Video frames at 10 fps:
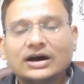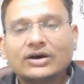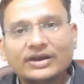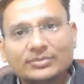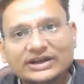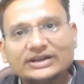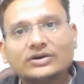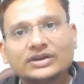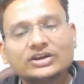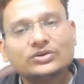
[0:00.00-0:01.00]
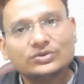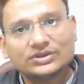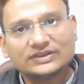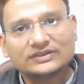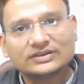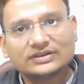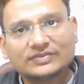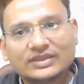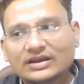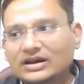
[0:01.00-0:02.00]
How am I talking to you this?
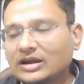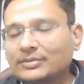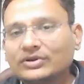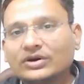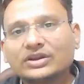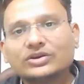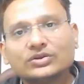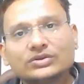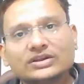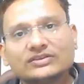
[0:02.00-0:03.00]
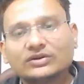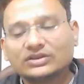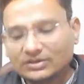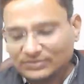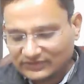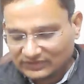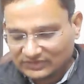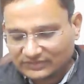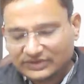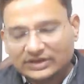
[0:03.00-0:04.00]
I'm talking to you this on the basis
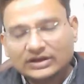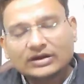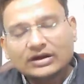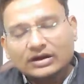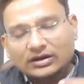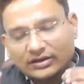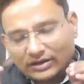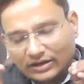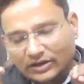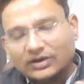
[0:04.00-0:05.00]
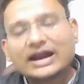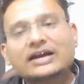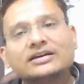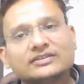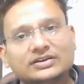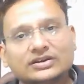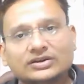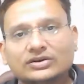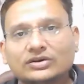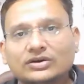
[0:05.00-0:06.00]
of long hours
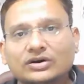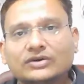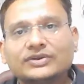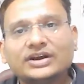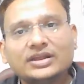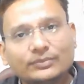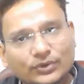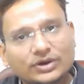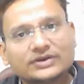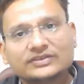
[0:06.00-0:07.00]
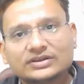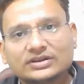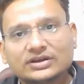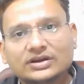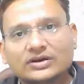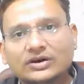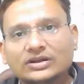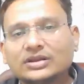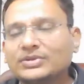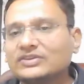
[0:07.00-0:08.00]
of reading books,
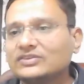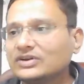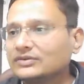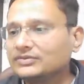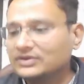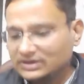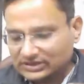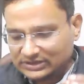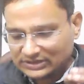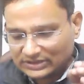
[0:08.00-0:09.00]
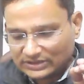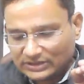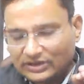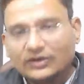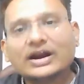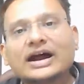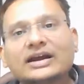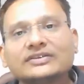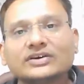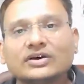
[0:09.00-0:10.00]
on the basis of long
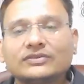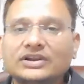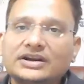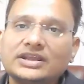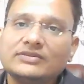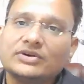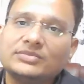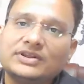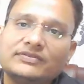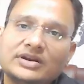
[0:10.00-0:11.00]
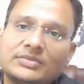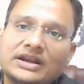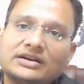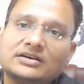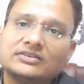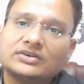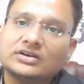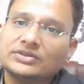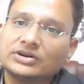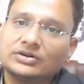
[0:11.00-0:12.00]
hours of learning from different mentors
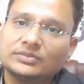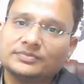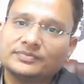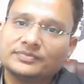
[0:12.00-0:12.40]
all over the globe.